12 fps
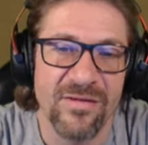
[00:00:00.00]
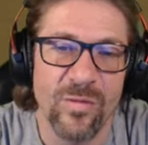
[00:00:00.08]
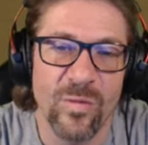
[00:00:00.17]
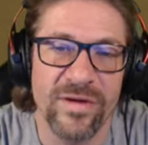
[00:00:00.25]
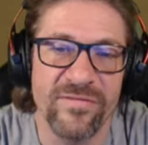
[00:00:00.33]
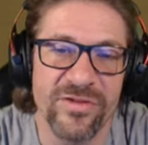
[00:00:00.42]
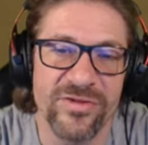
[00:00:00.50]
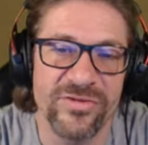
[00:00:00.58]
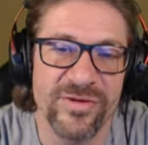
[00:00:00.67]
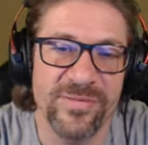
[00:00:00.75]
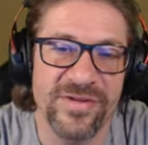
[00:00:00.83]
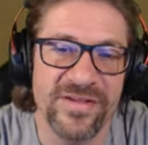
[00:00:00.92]
Whatever the
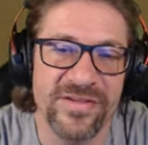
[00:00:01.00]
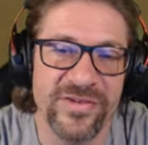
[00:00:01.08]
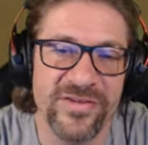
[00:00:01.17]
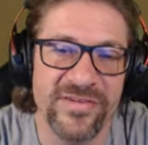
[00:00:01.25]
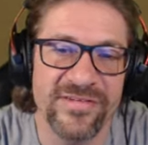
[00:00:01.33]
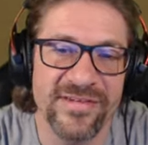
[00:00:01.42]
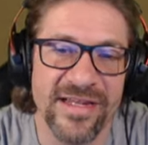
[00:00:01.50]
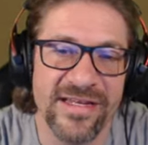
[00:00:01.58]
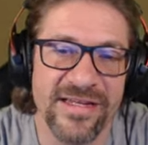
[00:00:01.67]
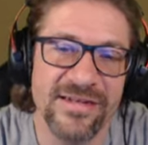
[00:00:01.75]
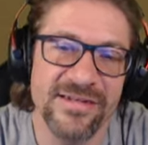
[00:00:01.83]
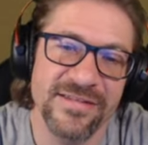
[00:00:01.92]
script is that's inside
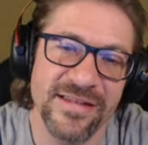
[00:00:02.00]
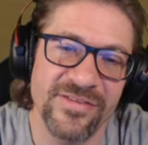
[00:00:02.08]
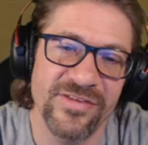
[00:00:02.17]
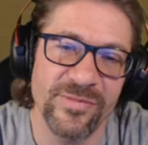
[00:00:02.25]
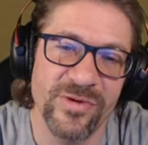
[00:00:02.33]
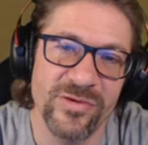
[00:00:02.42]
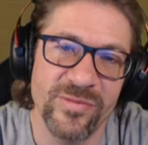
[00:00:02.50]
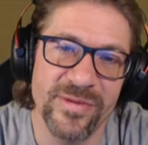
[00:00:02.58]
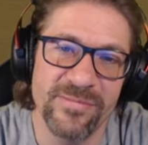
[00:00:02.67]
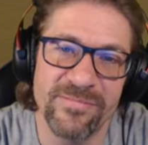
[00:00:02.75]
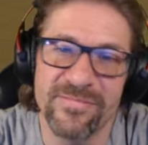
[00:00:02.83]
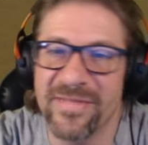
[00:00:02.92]
here, that's supposed to be
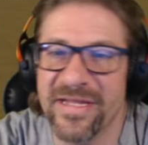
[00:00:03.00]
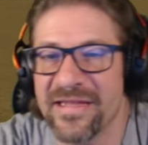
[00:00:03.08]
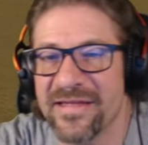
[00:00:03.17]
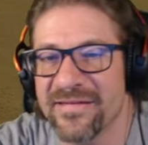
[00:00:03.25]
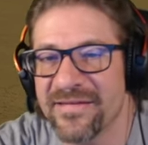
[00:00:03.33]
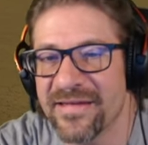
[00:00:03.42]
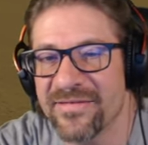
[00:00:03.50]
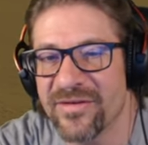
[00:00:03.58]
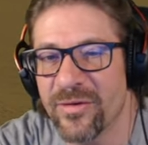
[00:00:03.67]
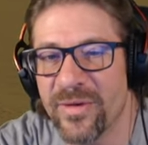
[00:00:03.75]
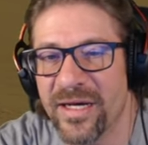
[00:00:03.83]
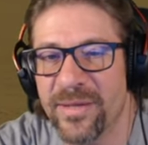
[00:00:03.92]
making these things
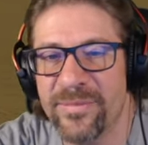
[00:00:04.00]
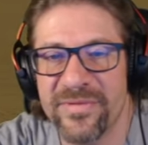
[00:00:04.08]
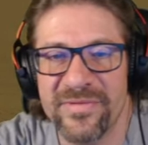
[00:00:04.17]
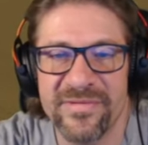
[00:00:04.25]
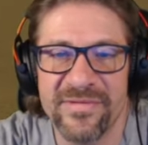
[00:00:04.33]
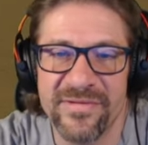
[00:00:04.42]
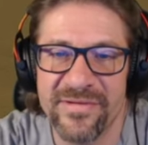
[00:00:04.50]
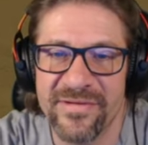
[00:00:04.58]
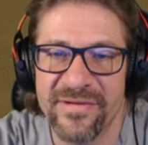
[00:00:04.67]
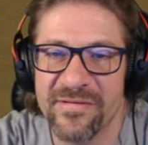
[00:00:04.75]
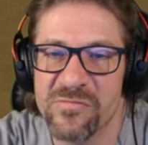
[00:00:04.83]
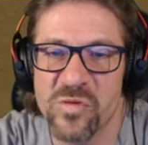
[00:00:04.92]
go up,
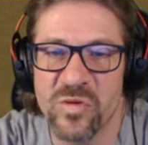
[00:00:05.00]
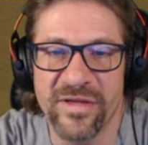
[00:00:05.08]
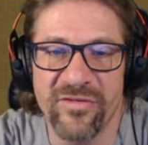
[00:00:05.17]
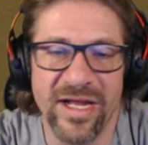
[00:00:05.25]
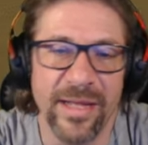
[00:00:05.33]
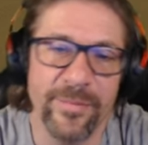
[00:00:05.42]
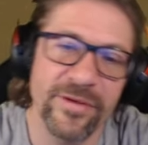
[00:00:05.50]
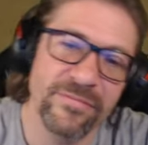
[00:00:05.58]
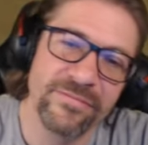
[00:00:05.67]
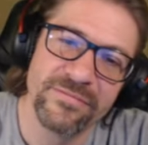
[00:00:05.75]
will never happen.